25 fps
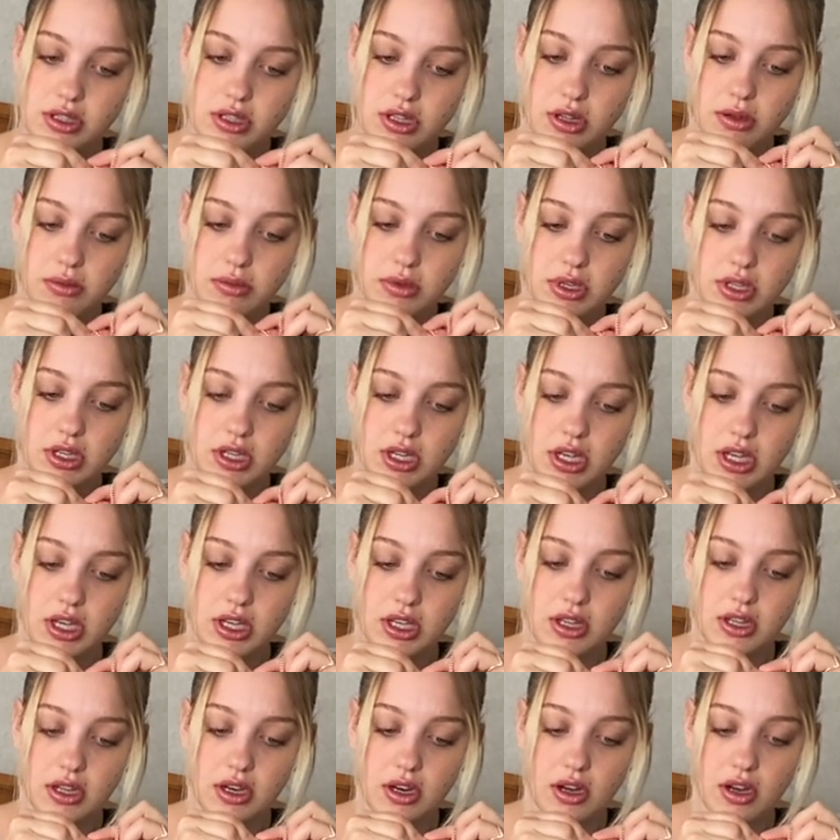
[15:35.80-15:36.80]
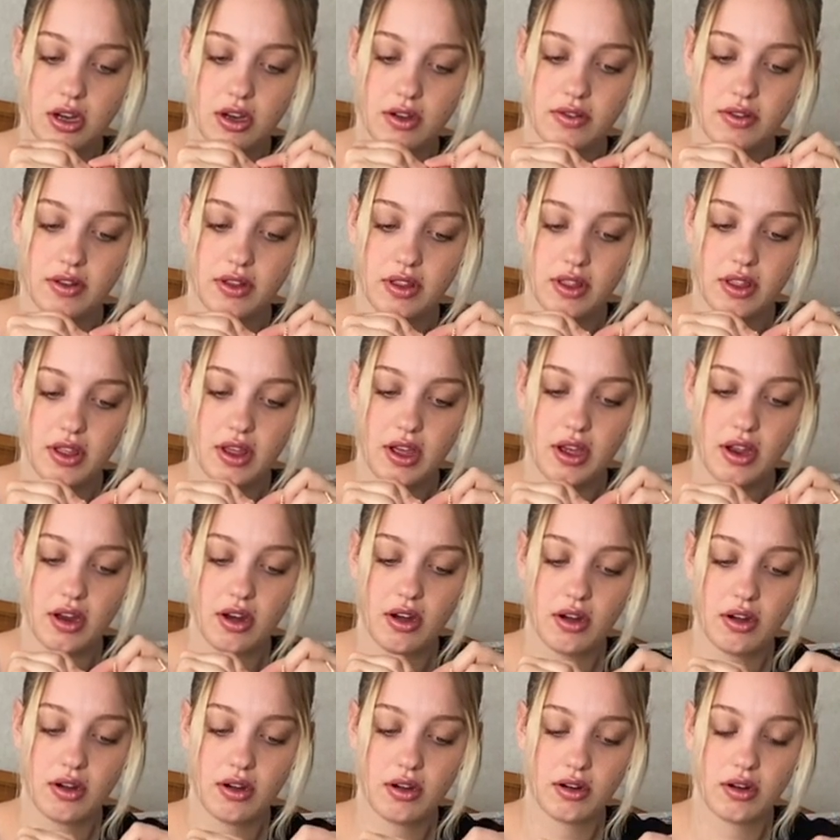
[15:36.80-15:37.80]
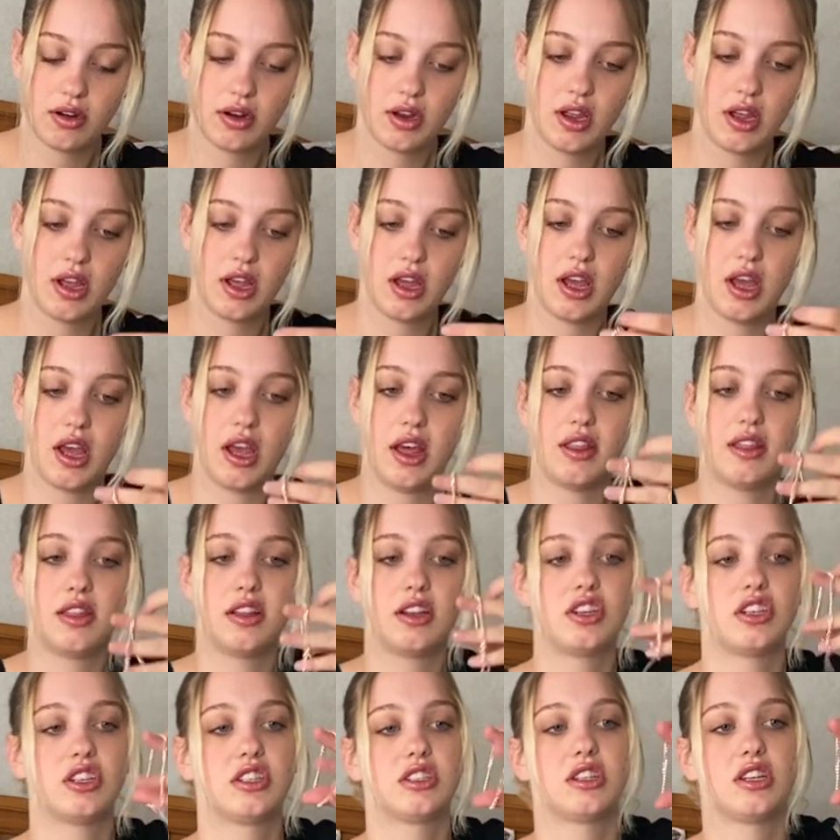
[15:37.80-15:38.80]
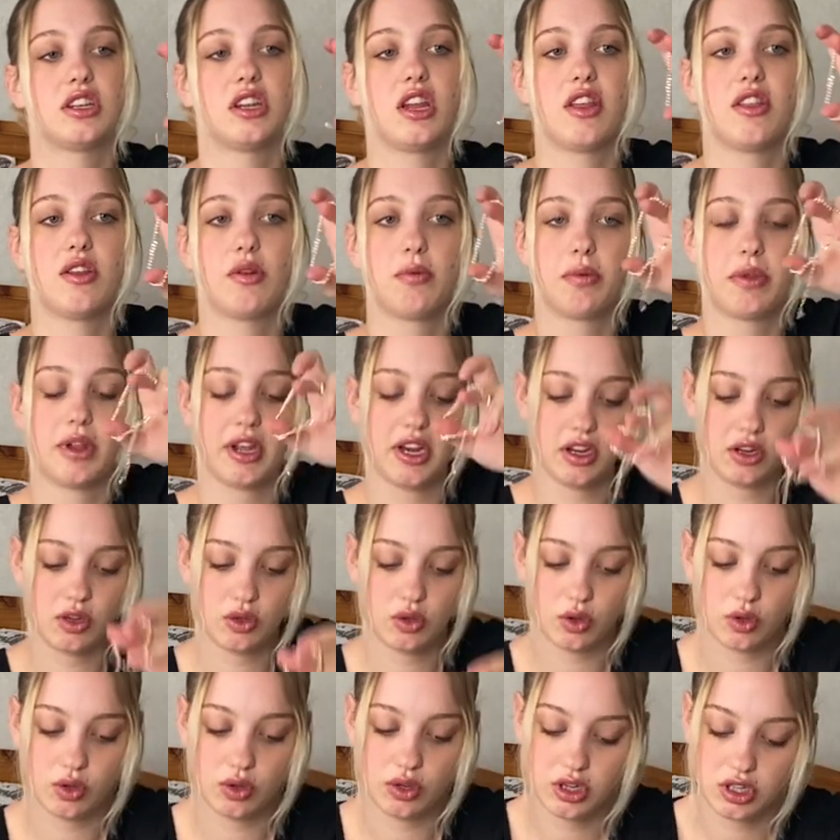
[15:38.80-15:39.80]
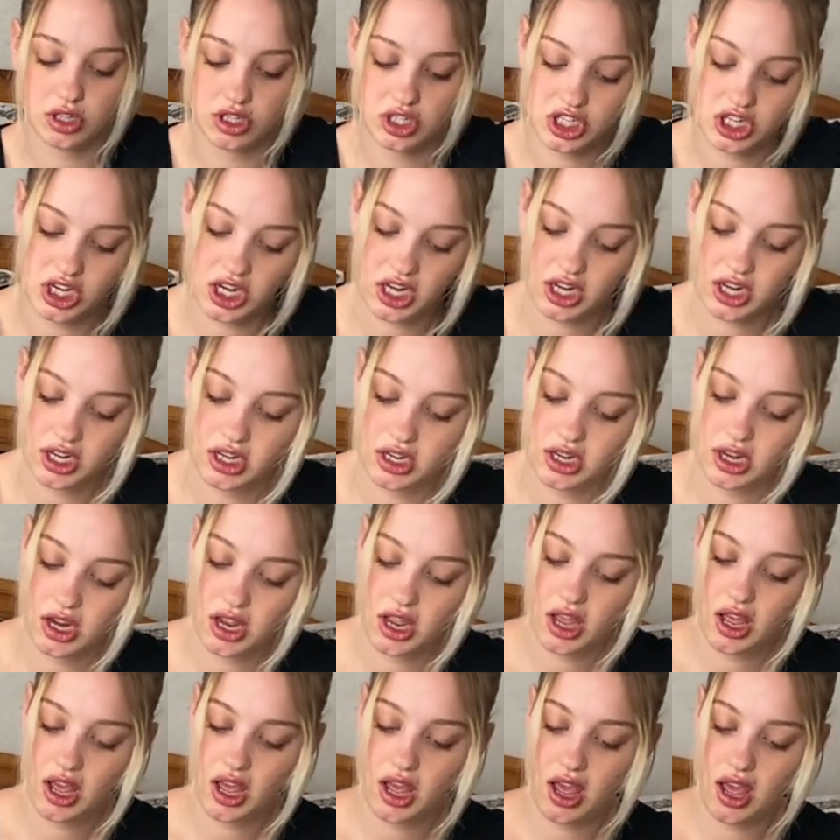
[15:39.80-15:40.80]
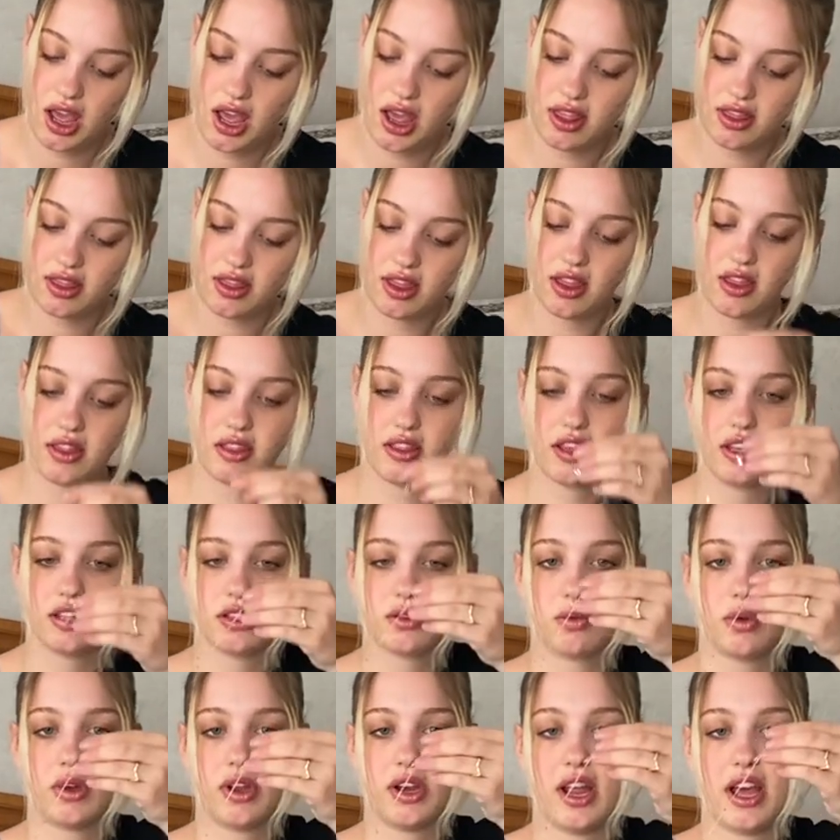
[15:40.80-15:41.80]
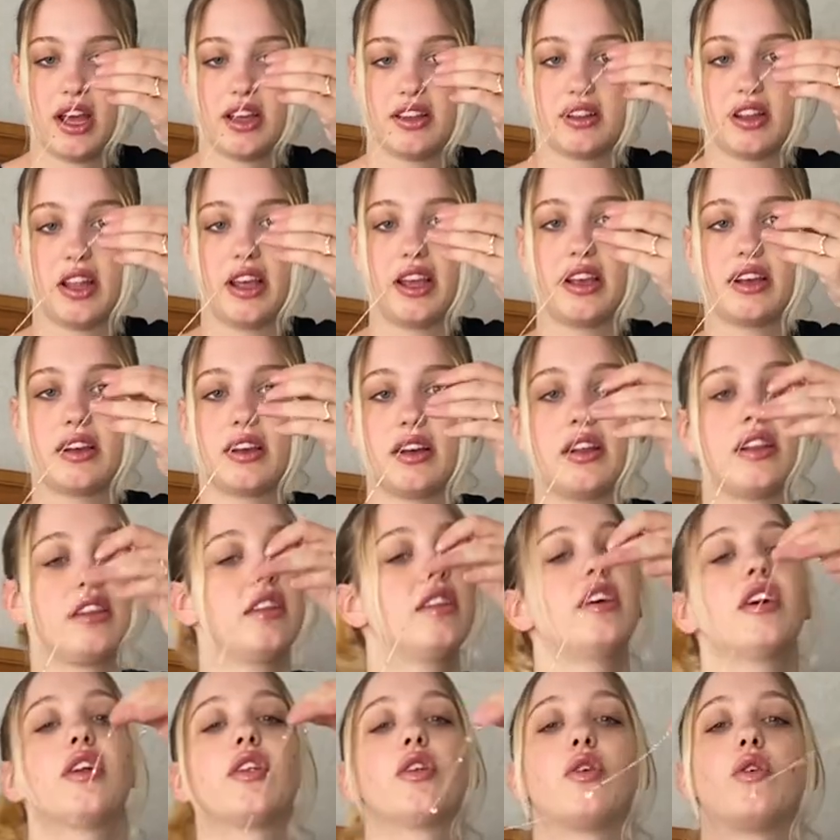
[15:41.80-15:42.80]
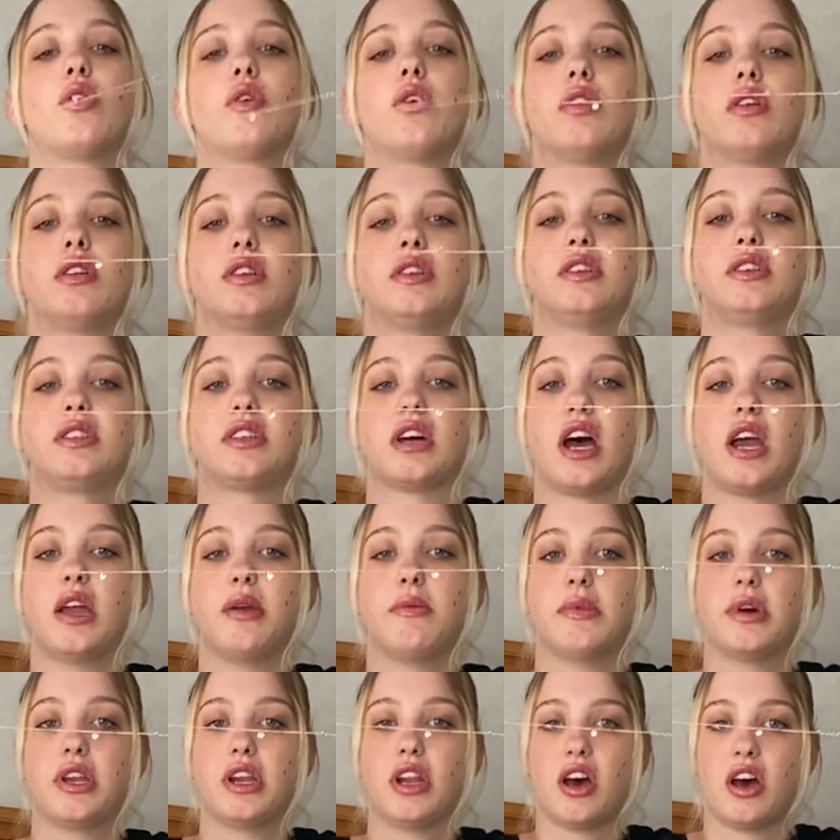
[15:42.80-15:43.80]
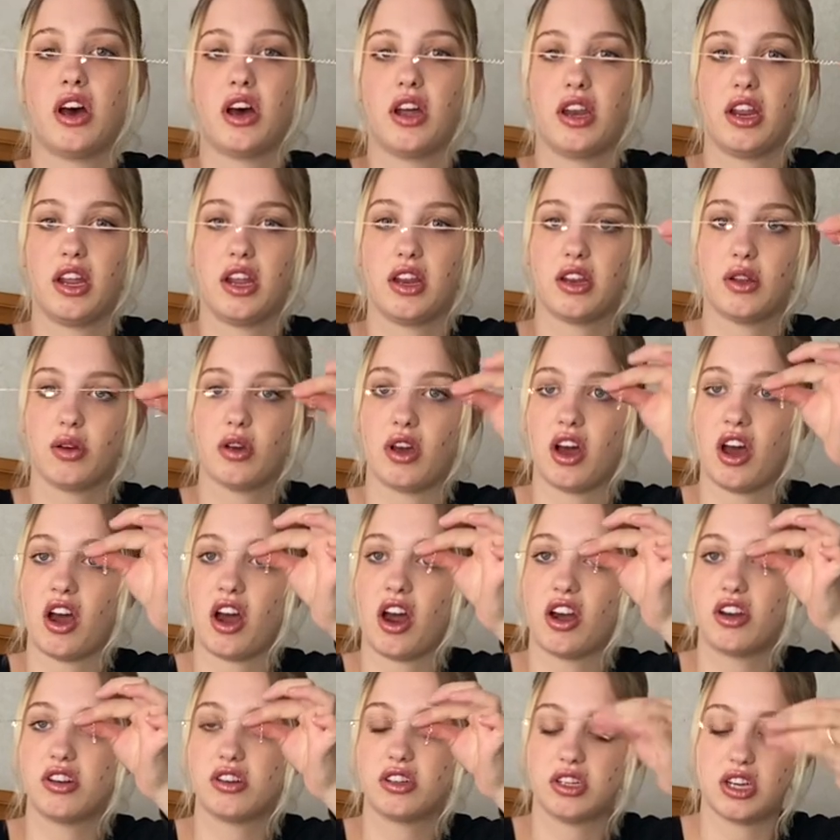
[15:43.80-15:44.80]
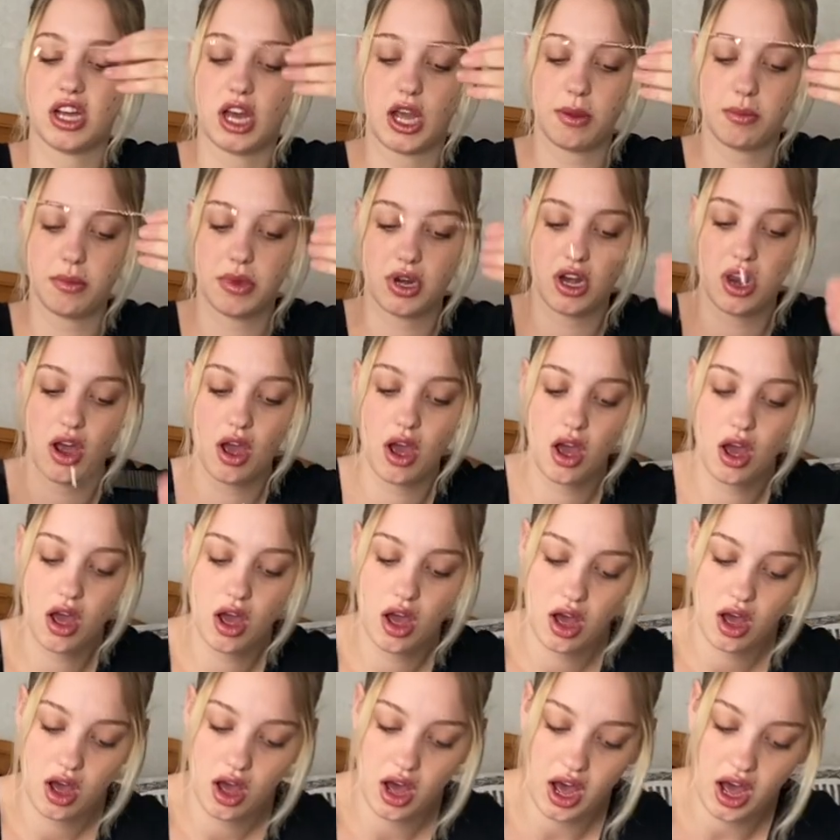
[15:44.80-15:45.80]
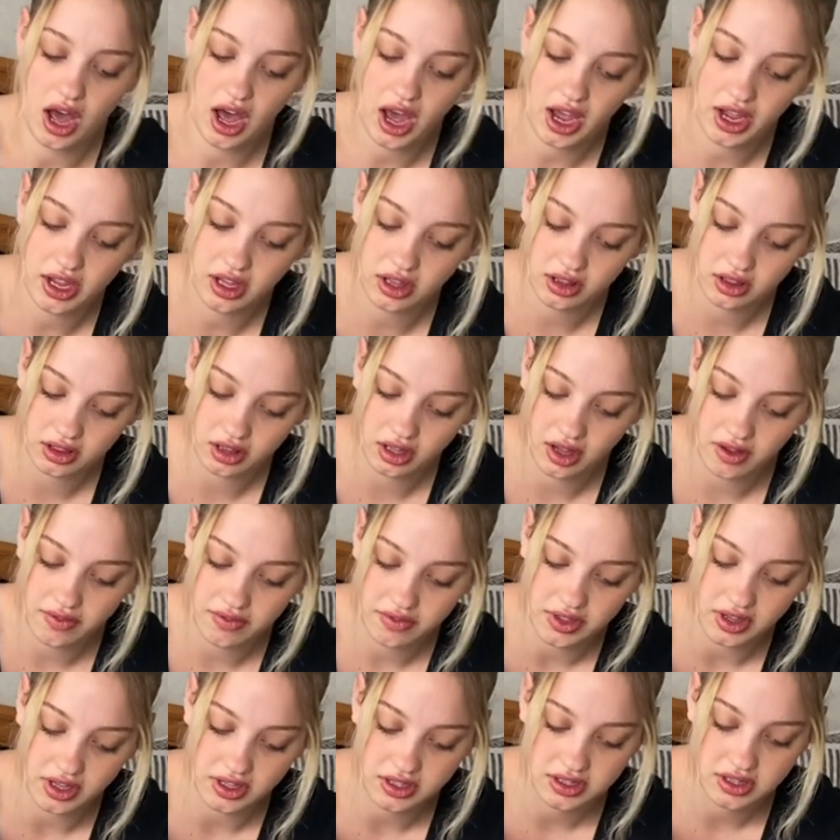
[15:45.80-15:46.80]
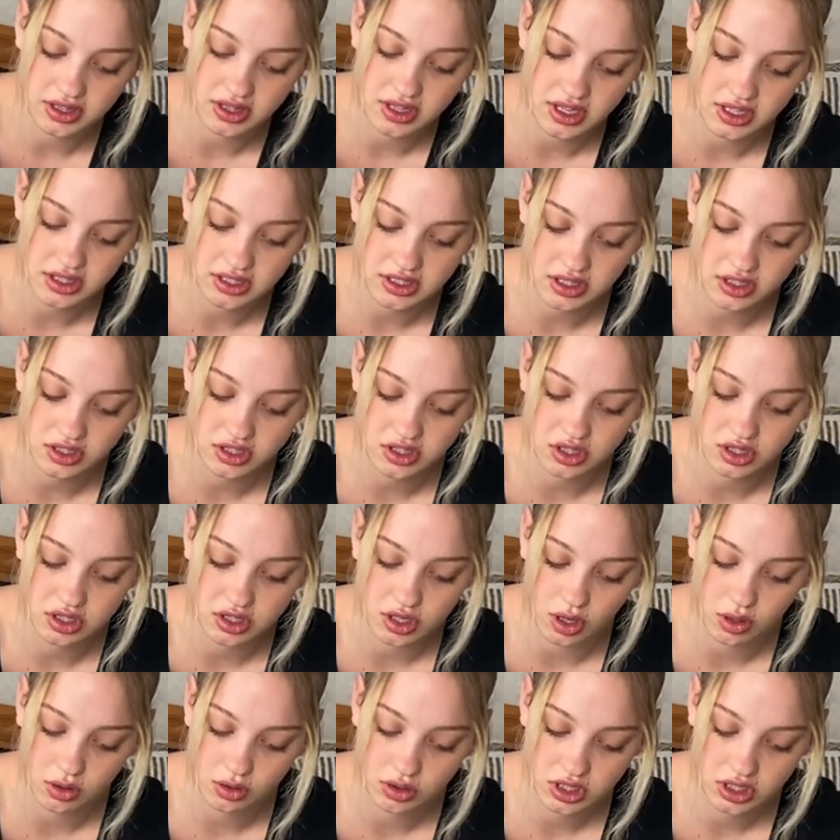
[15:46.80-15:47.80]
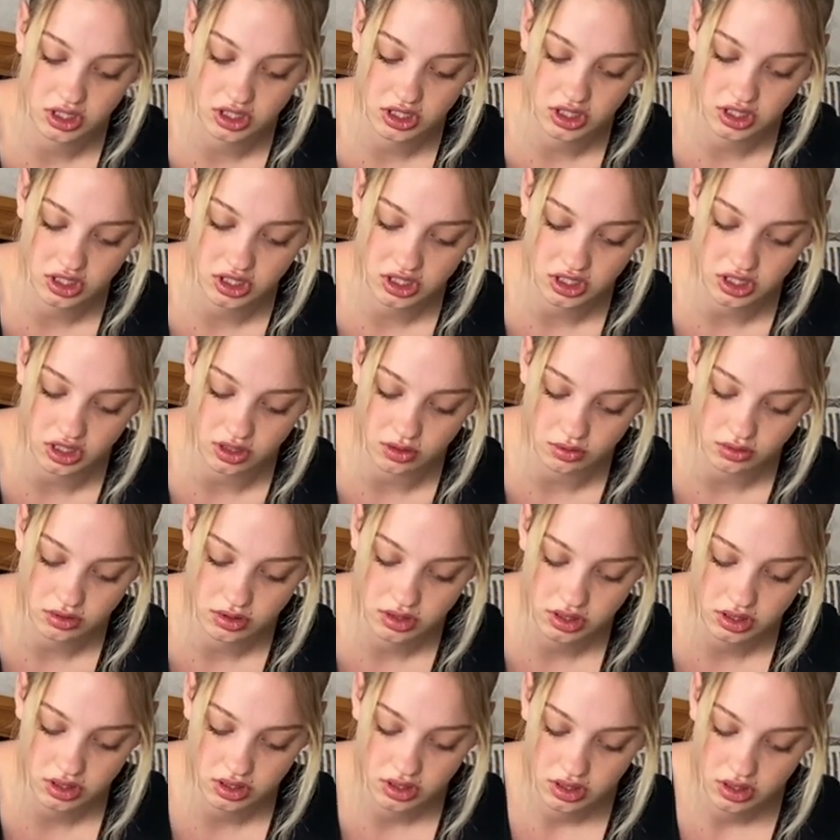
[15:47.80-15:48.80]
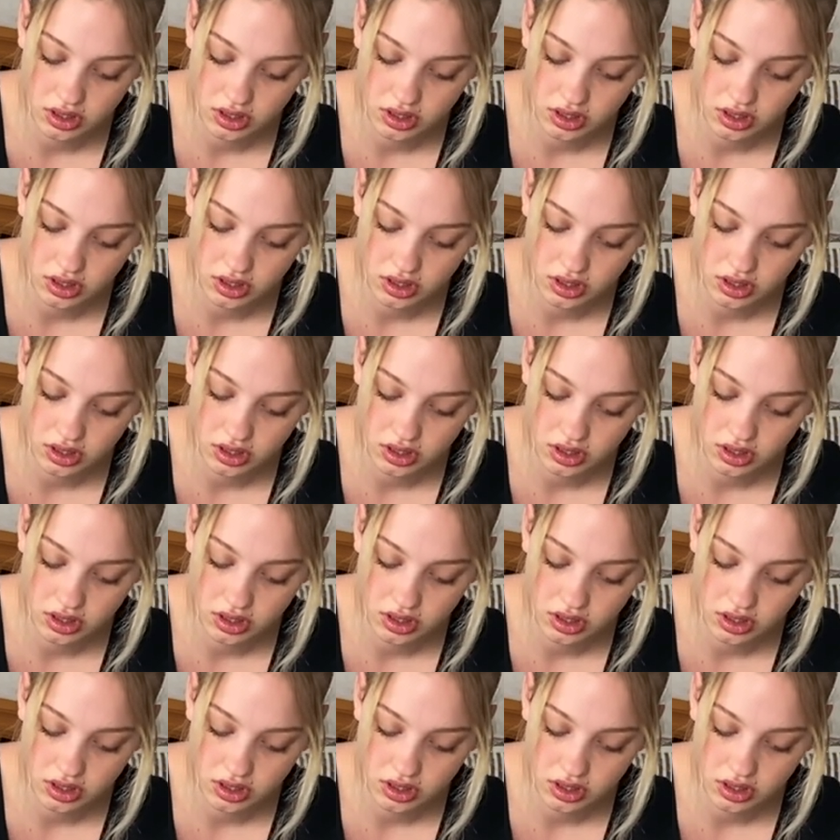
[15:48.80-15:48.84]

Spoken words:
Let me take it off of there. And then just another plain gold chain. And then this one has like a little diamond on it, a heart diamond. I love this. This is so cute.